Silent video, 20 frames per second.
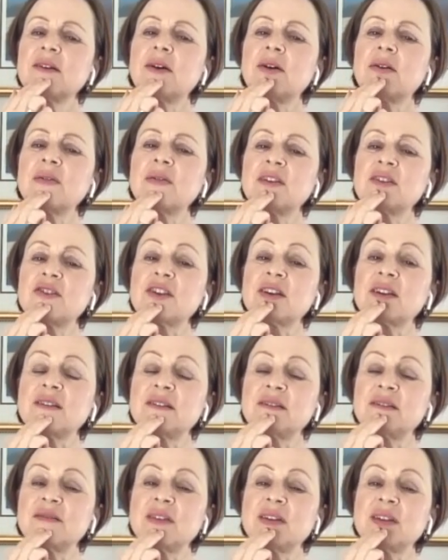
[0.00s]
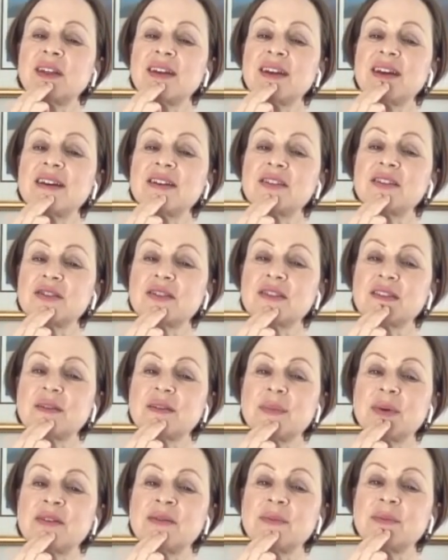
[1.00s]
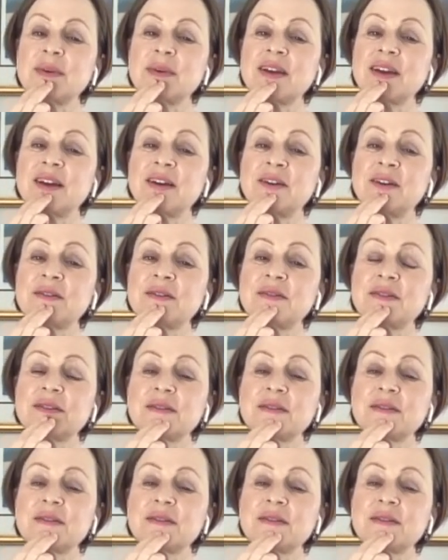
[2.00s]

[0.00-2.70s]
On the chin, feeling anxious about my health.